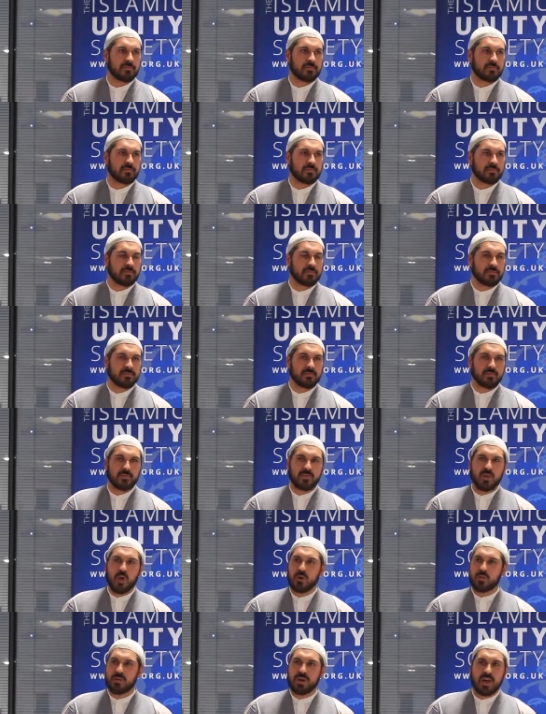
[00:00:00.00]

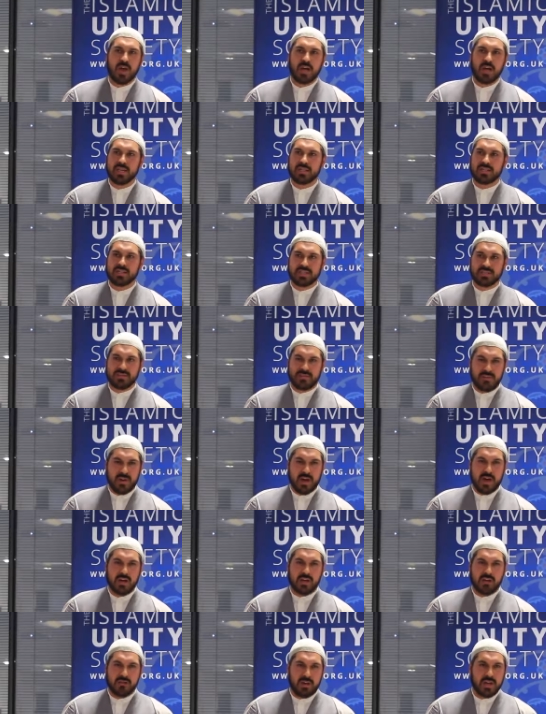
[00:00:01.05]
Our wilayat is
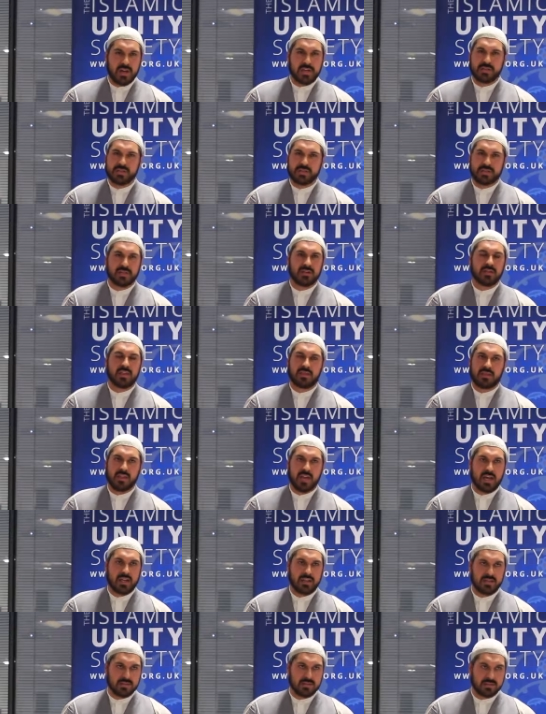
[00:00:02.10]
far greater than
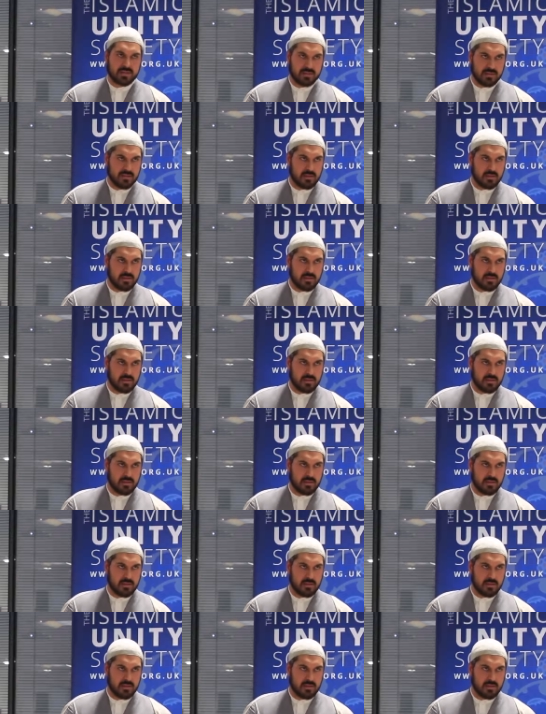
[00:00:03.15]
that.